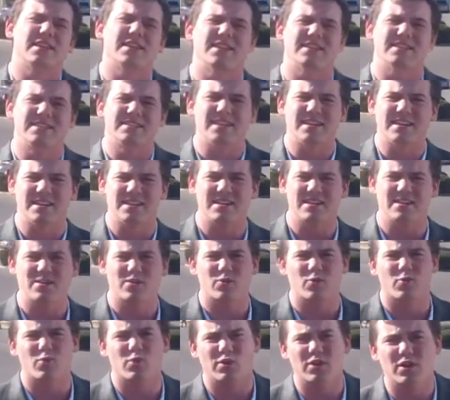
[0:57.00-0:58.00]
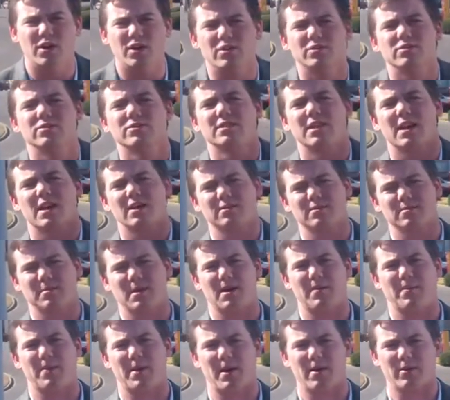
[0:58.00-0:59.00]
and a 10-year,
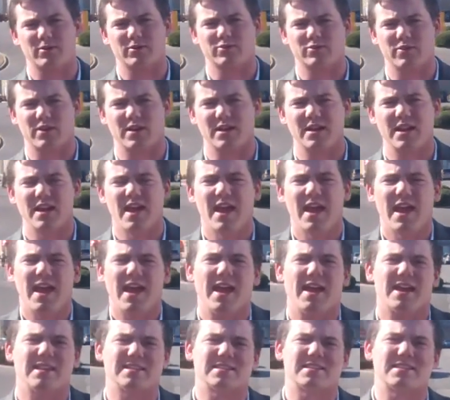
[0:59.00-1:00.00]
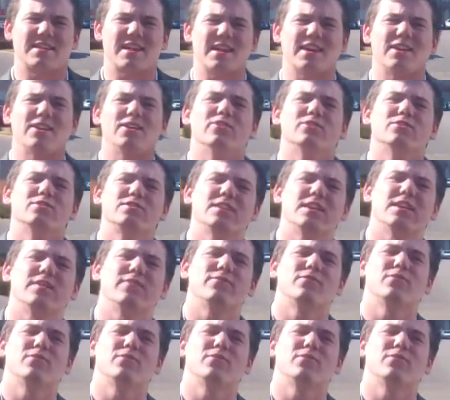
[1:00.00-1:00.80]
100,000-mile powertrain. As a thank you to Steve